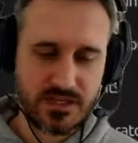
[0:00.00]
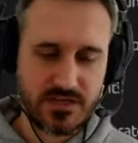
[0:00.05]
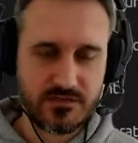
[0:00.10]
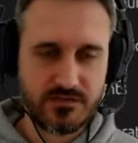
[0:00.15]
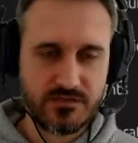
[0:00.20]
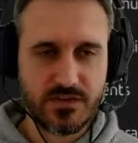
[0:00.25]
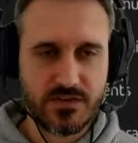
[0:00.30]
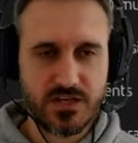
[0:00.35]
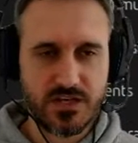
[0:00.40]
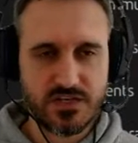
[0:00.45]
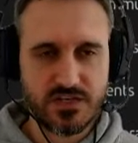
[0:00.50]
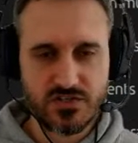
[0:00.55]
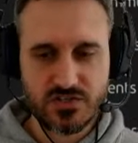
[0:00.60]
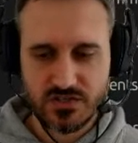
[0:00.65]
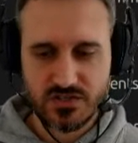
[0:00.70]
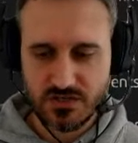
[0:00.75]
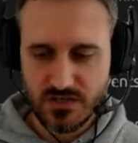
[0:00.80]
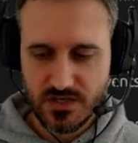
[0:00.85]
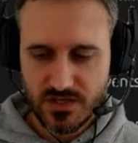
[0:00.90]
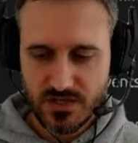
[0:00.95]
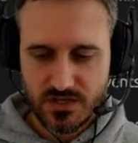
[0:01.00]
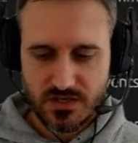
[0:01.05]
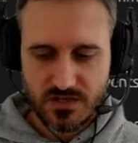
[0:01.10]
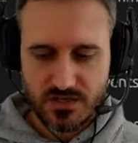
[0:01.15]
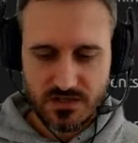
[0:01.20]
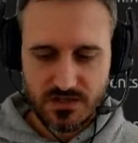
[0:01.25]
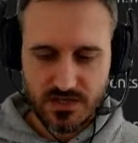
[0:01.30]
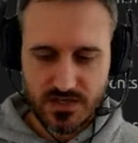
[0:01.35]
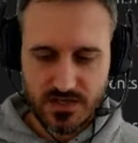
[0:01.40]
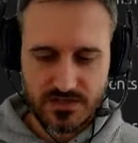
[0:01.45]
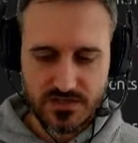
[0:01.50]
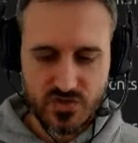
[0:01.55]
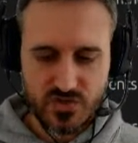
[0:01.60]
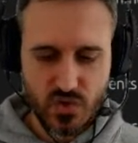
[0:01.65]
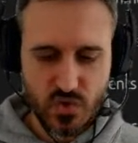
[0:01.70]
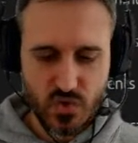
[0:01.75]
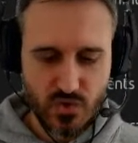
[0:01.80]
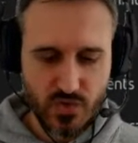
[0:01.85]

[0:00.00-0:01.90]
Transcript: gamification, like